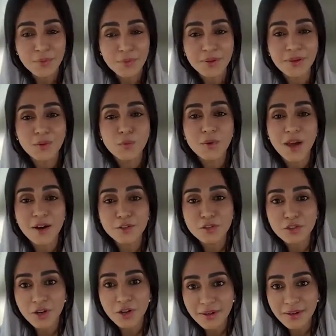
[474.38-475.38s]
Simply,
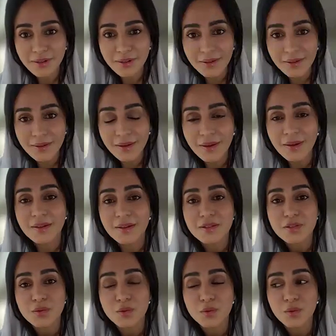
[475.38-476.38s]
we are trying
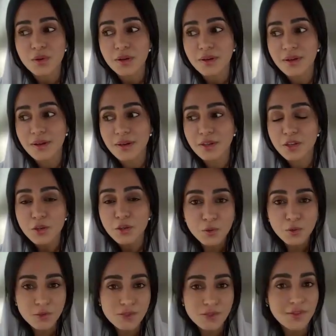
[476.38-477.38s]
to
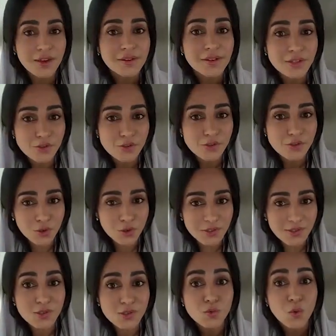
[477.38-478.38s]
use the
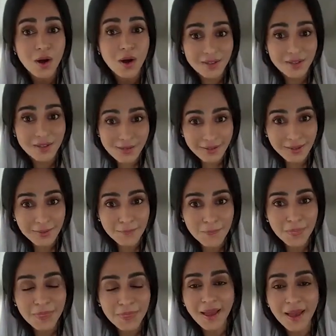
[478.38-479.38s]
resources
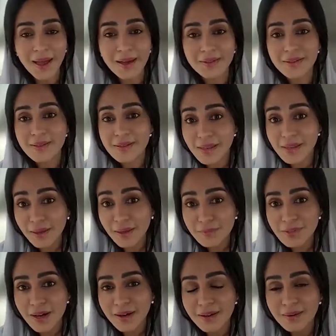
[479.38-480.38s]
wisely, and at the
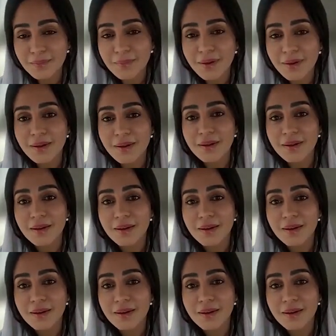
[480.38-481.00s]
same time